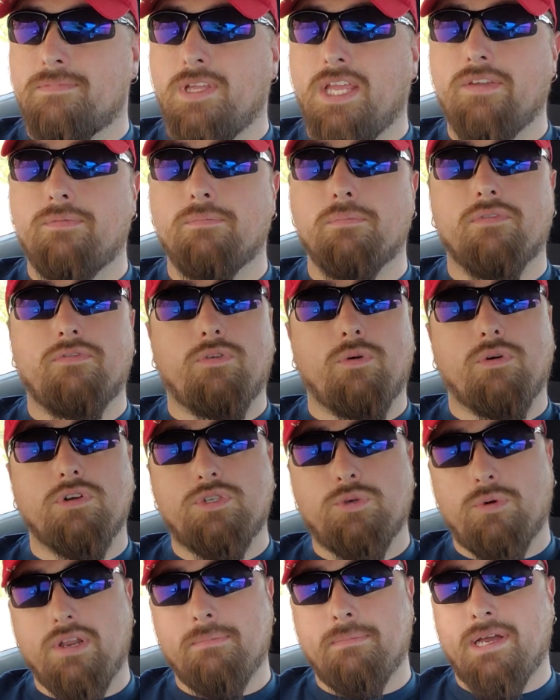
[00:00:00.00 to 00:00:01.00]
Even before
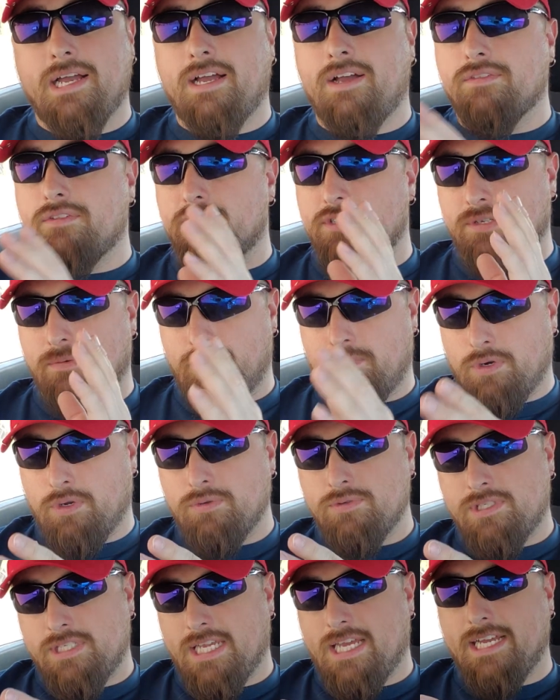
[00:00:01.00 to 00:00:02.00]
20 Mile, there's some
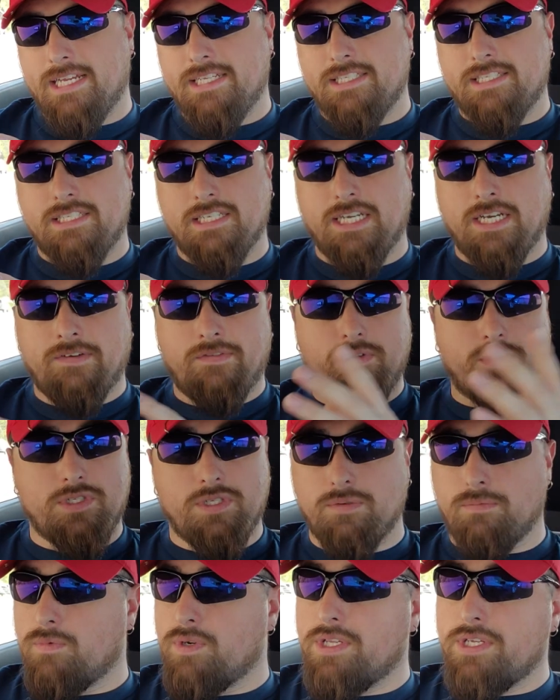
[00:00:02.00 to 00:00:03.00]
roadside stuff. There's
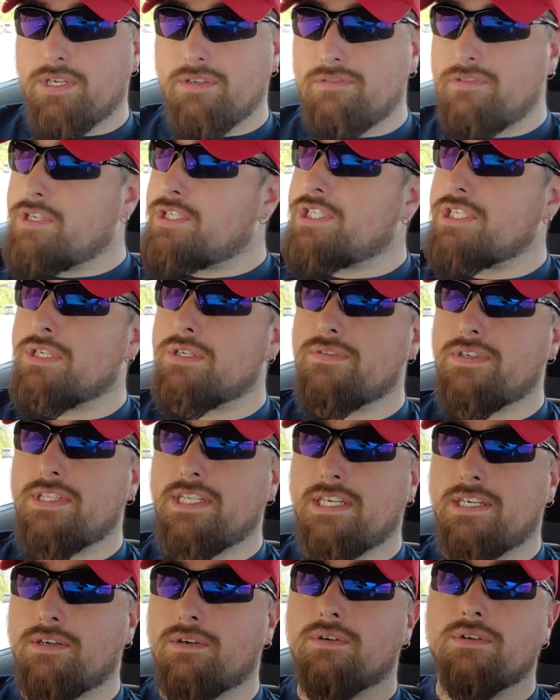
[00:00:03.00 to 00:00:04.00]
some really good fishing over
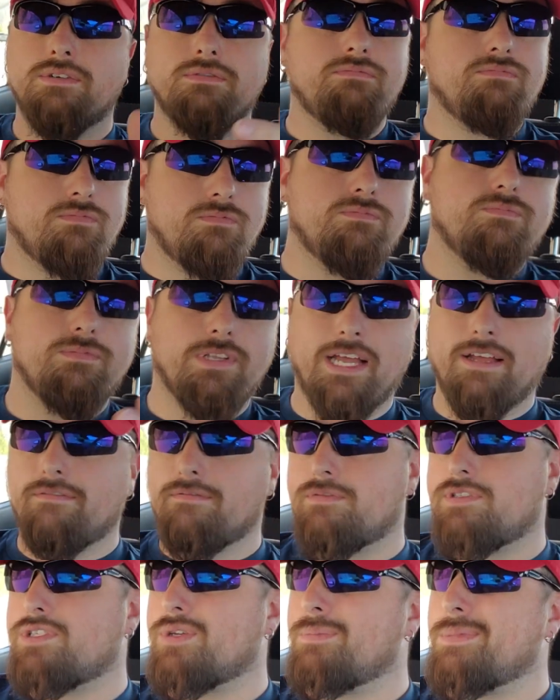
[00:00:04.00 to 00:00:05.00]
there, or not
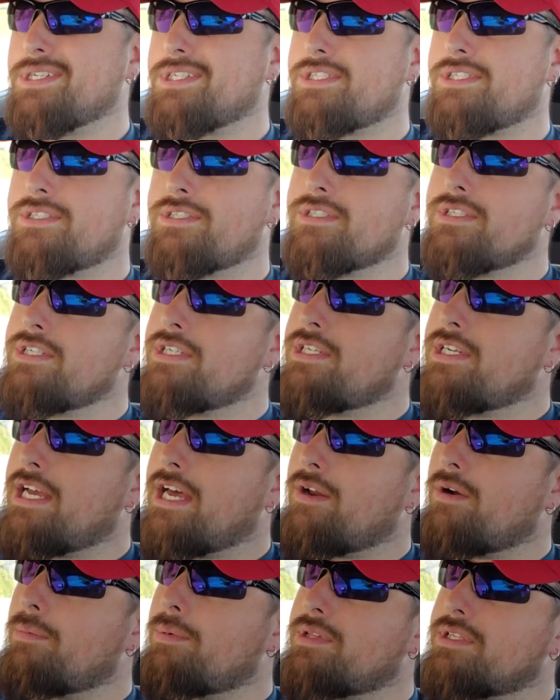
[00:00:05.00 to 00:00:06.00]
so much,
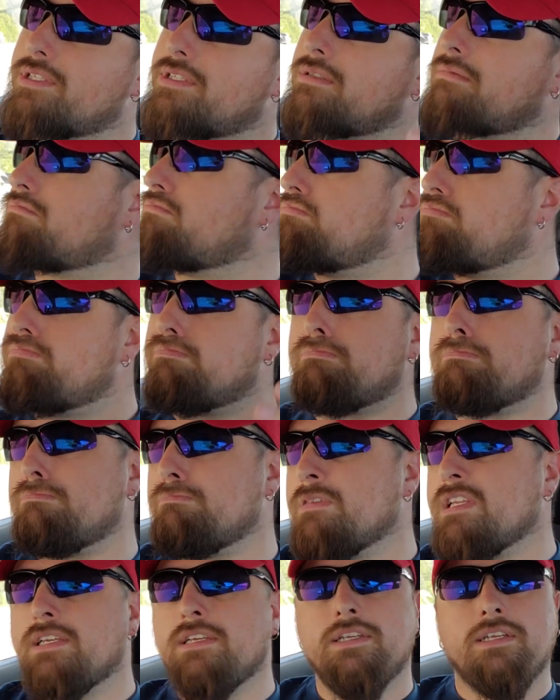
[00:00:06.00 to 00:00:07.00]
how do I put this?
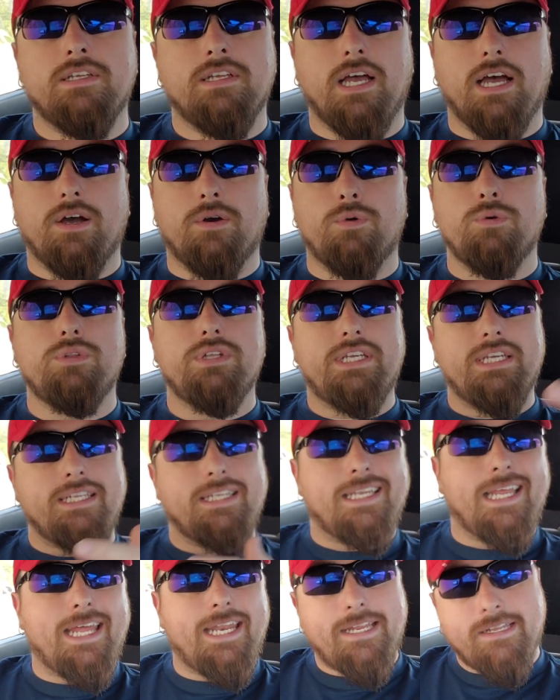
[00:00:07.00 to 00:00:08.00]

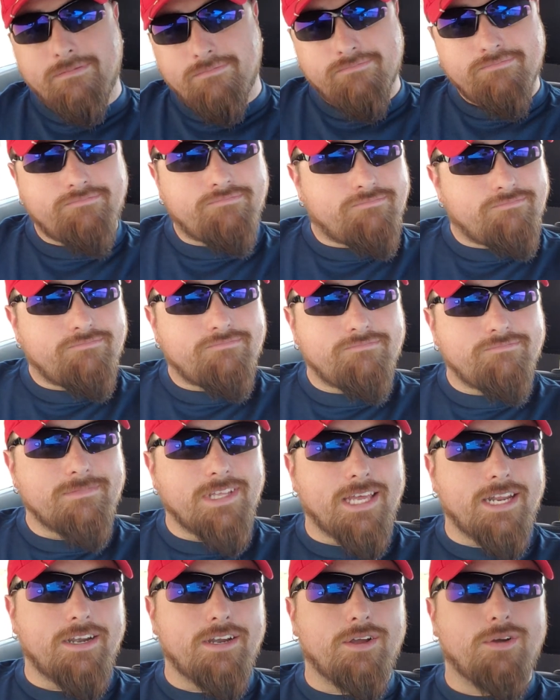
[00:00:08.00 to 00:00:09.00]
Hooligan netting.
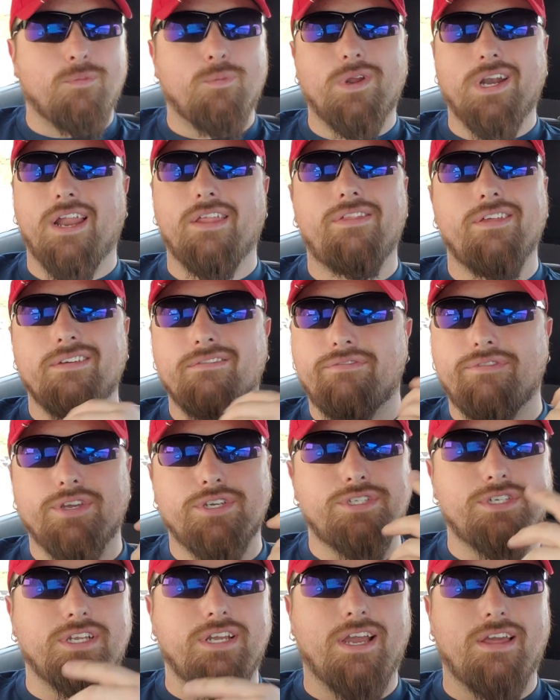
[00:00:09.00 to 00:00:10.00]
I don't know. When I think
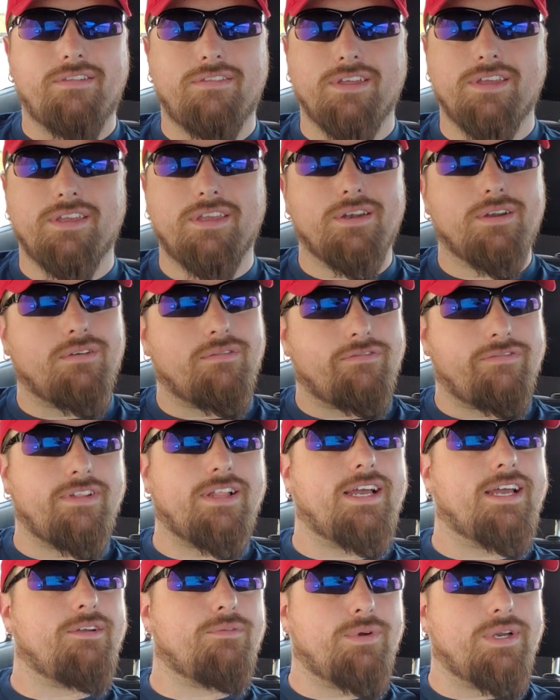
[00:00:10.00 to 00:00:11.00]
fishing, I think, you know,
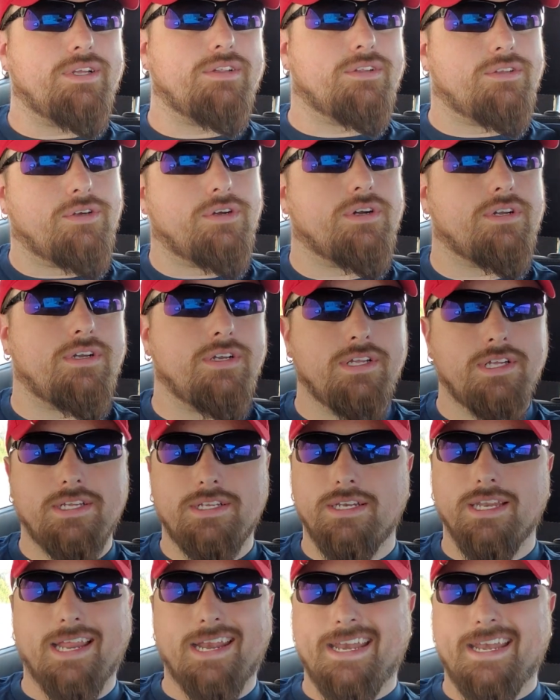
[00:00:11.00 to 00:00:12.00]
fly a real hook,
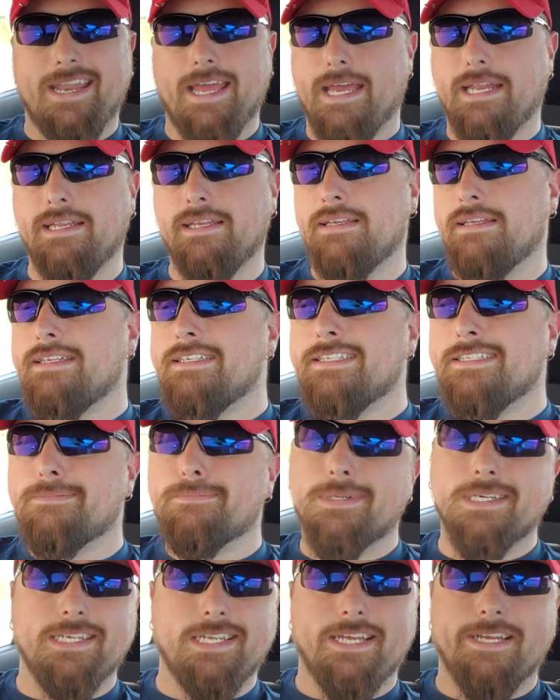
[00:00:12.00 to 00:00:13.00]
not a net.
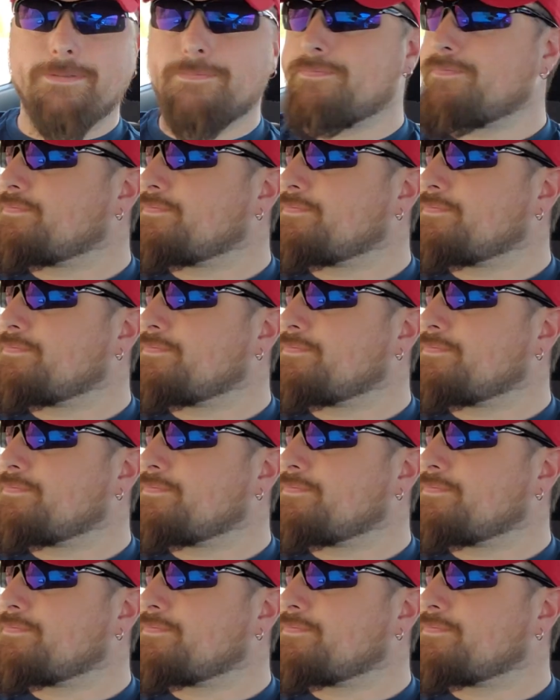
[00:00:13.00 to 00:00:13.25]
But yeah,